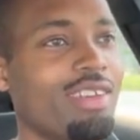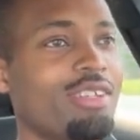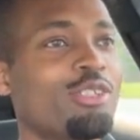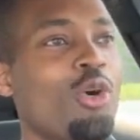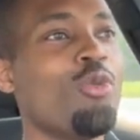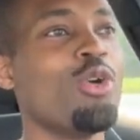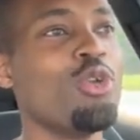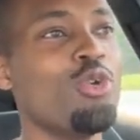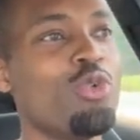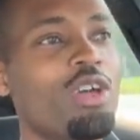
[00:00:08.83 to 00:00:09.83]
So when
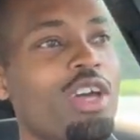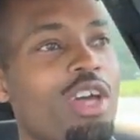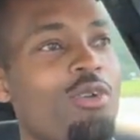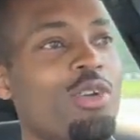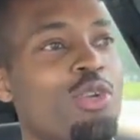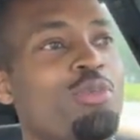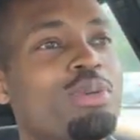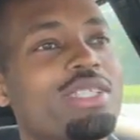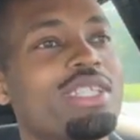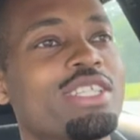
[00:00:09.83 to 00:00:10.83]
you when you
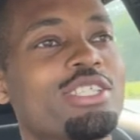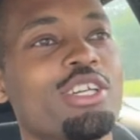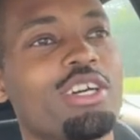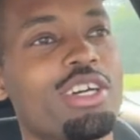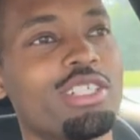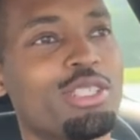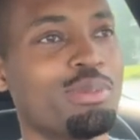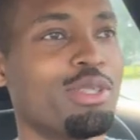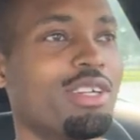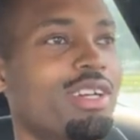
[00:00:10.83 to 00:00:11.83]
present it to your
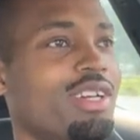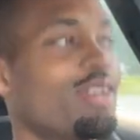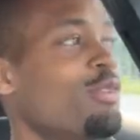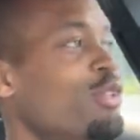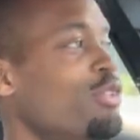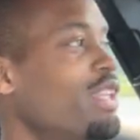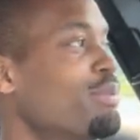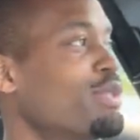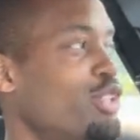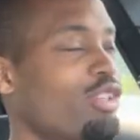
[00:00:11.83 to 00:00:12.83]
customer, when you
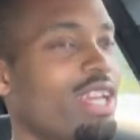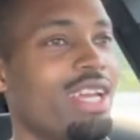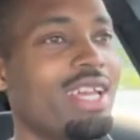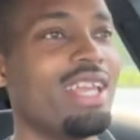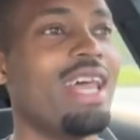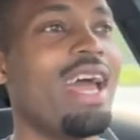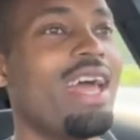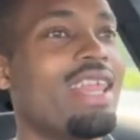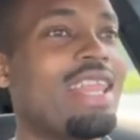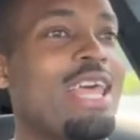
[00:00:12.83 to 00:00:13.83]
demonstrate it,
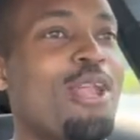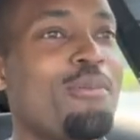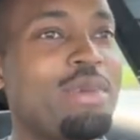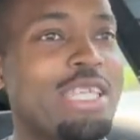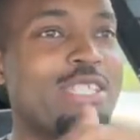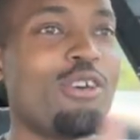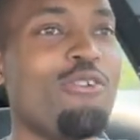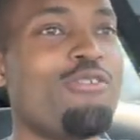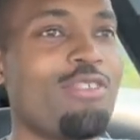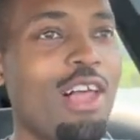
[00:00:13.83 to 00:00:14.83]
that it'll be
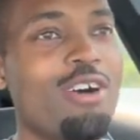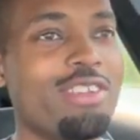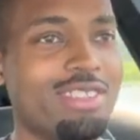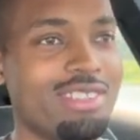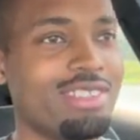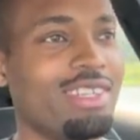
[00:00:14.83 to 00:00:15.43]
so flawless,